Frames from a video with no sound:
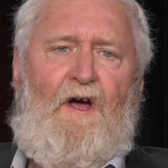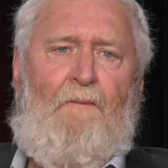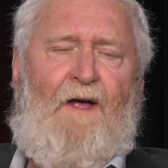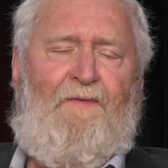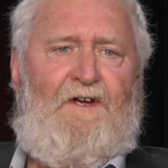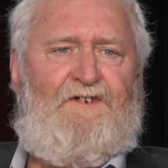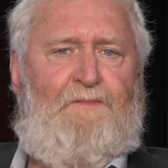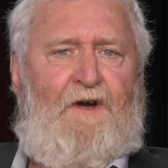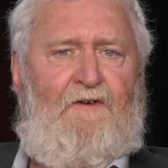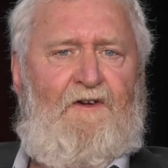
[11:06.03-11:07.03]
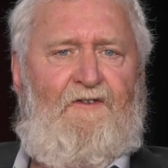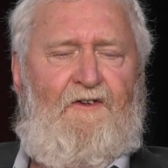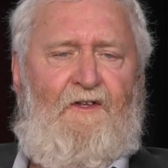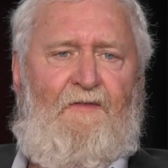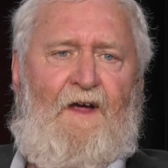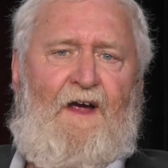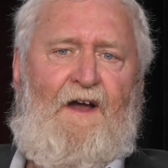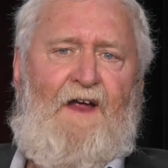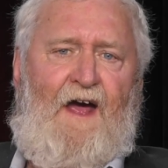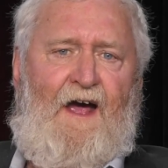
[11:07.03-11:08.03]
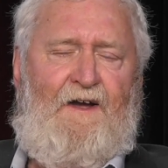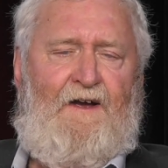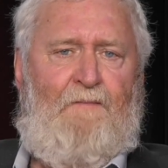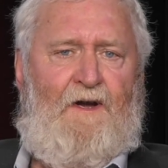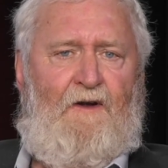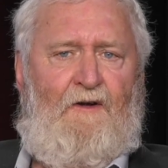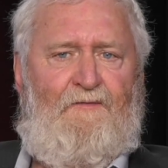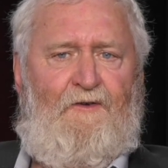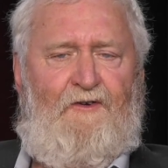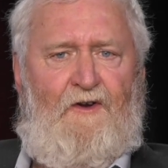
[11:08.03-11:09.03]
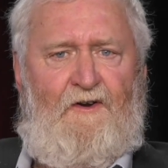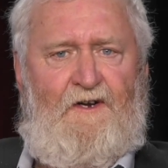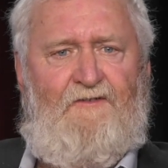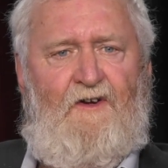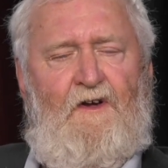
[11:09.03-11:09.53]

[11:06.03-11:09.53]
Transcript: about the experiences that they had had in mental health facilities,